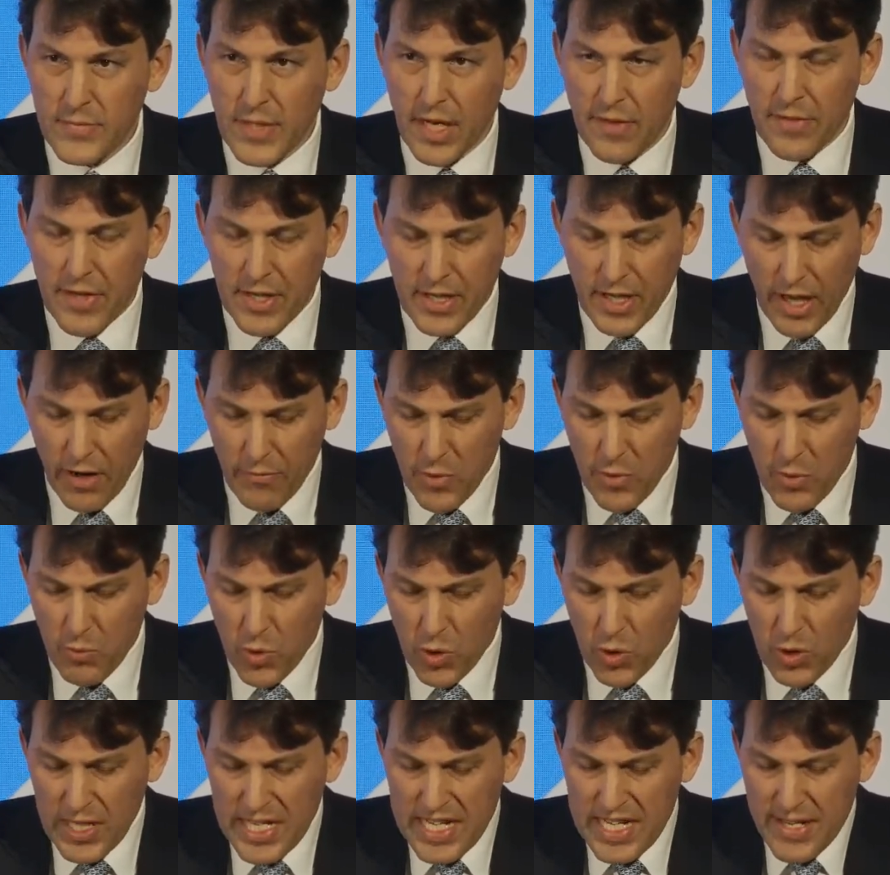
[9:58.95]
and the government
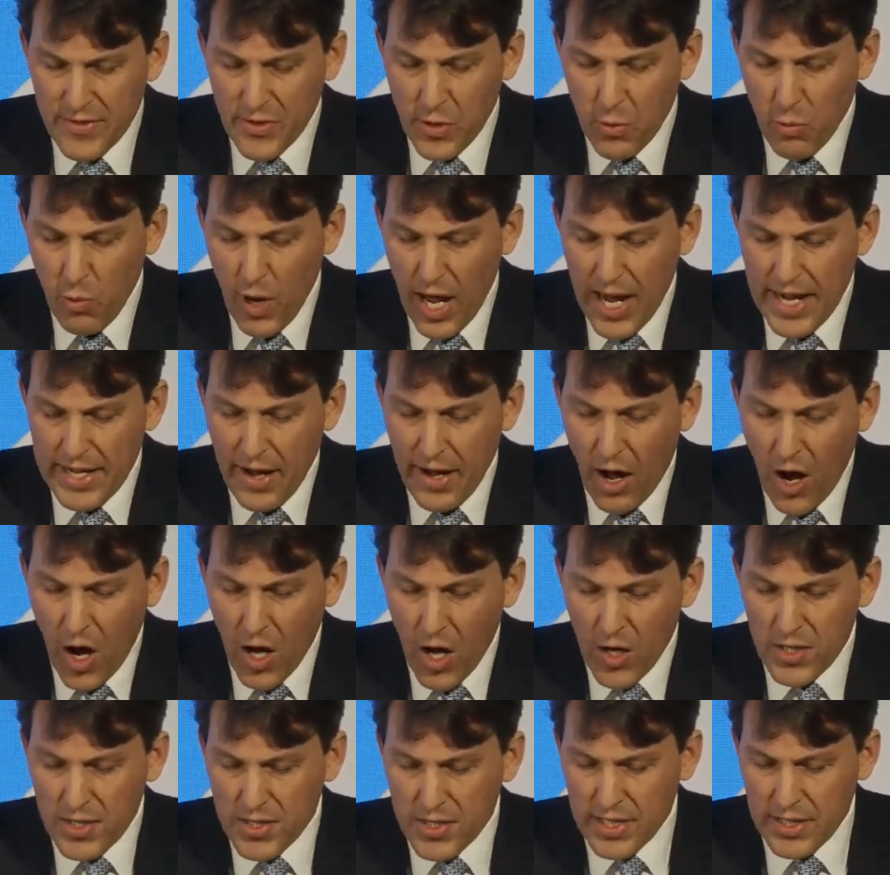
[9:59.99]
will lead the way in
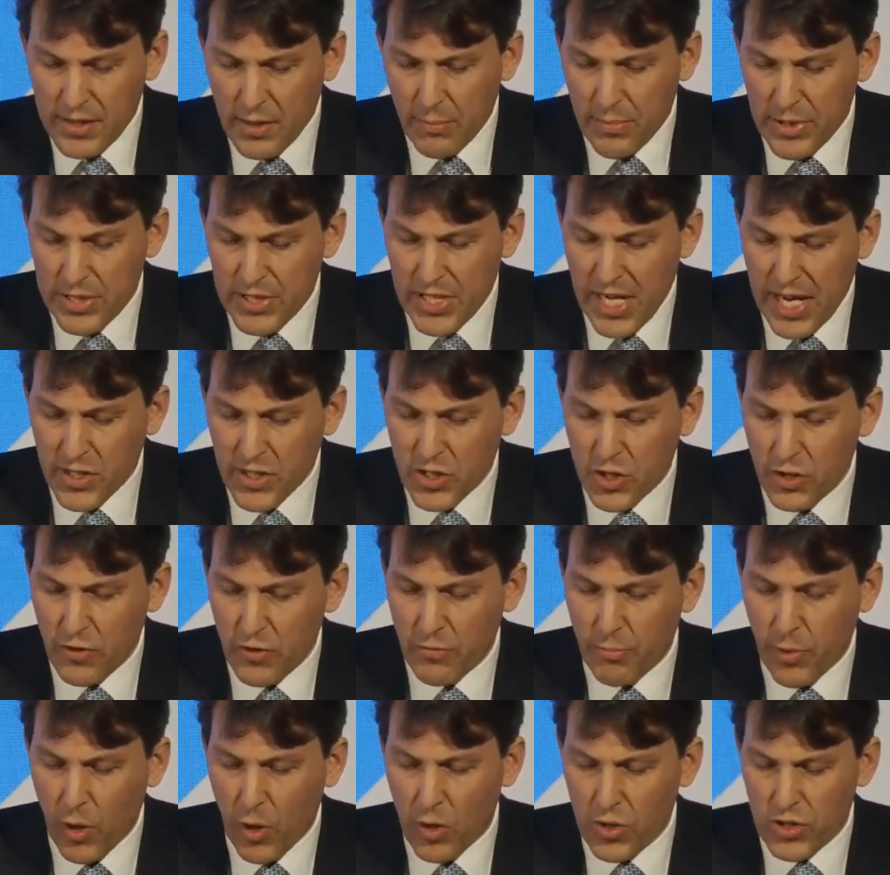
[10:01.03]
harnessing the potential
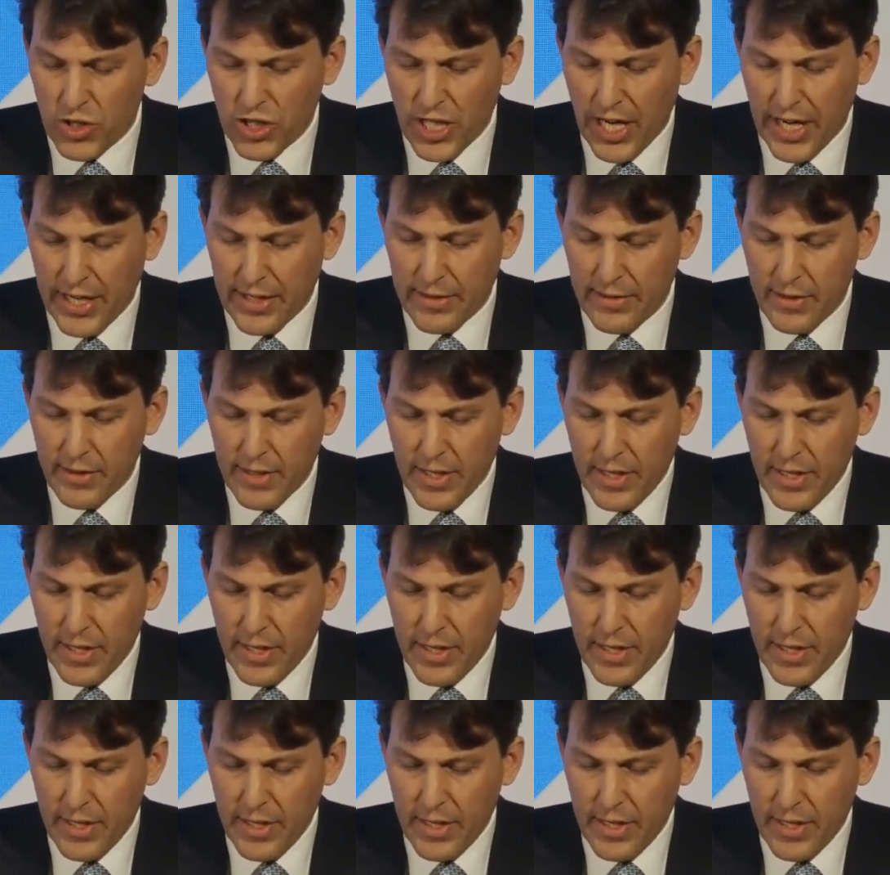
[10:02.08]
of blockchain